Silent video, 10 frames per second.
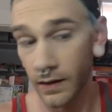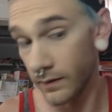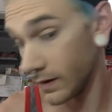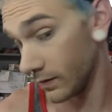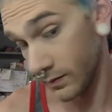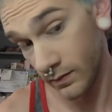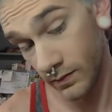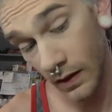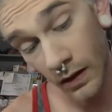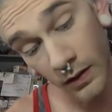I have to
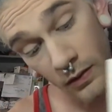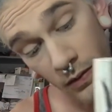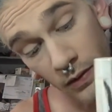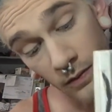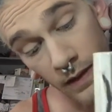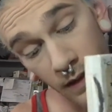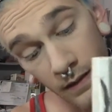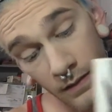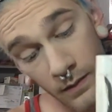contour the rest,